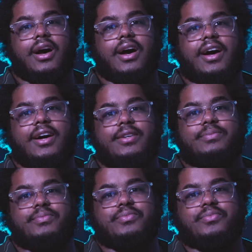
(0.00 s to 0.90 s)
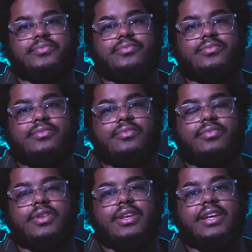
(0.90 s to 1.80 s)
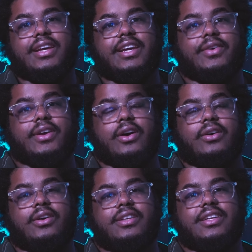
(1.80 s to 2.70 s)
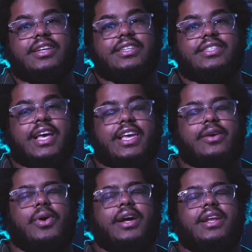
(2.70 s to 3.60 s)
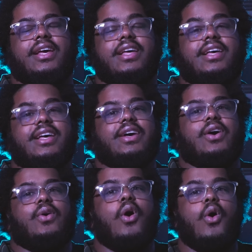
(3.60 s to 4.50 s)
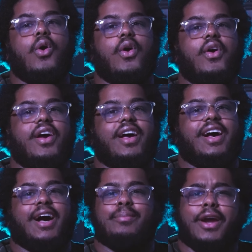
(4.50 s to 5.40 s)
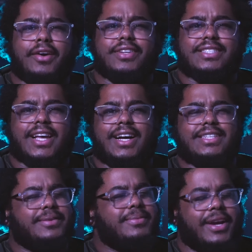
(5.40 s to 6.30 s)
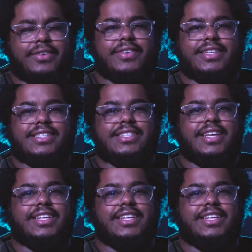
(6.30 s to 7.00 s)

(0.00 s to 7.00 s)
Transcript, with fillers: Um, here we go. Second one. Woo! I'm nervous, guys. I'm nervous.